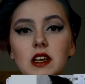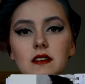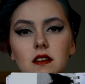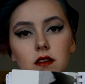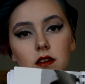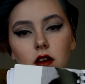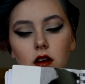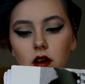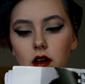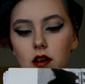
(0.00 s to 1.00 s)
kittens,
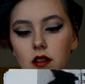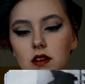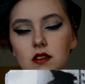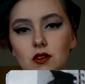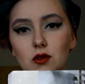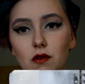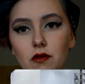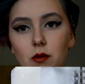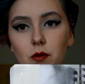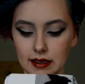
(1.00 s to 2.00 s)
and these are two of
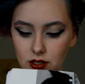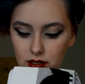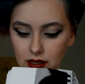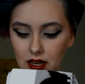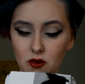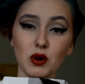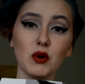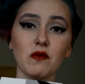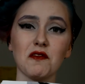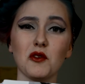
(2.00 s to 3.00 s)
them. And she had a
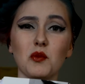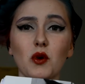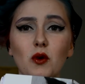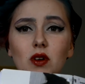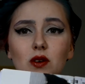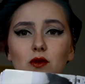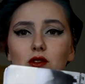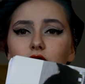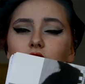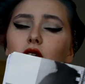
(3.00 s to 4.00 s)
broken front paw, and it was
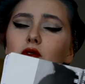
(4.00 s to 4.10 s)
so